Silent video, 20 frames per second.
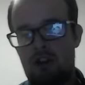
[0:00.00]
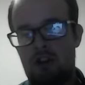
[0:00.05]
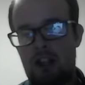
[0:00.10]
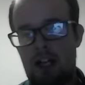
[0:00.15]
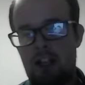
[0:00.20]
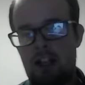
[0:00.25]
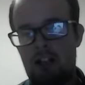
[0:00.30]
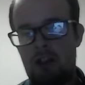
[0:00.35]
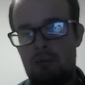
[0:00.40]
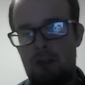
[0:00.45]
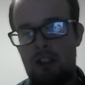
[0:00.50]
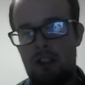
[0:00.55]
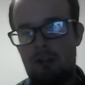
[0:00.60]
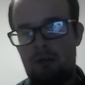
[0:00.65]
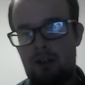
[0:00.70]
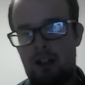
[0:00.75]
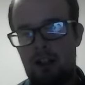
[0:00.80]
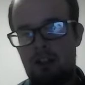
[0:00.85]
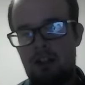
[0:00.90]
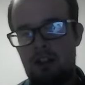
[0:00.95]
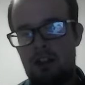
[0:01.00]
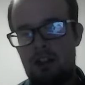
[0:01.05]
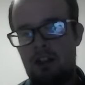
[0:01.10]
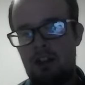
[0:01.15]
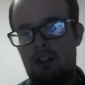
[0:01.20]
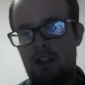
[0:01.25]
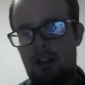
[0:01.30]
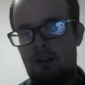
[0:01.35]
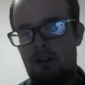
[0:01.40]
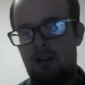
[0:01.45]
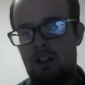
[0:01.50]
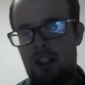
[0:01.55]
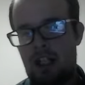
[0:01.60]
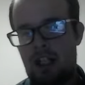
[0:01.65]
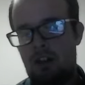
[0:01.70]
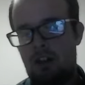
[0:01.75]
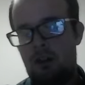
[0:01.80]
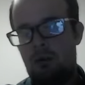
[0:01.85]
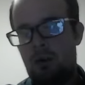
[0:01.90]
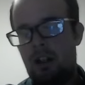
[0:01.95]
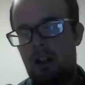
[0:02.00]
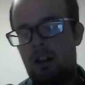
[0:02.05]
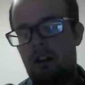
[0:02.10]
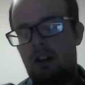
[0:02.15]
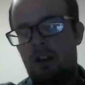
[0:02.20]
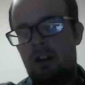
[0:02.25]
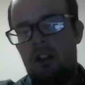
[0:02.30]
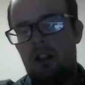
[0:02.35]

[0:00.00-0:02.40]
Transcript: Stadium? Are you fancying yourselves to get the win?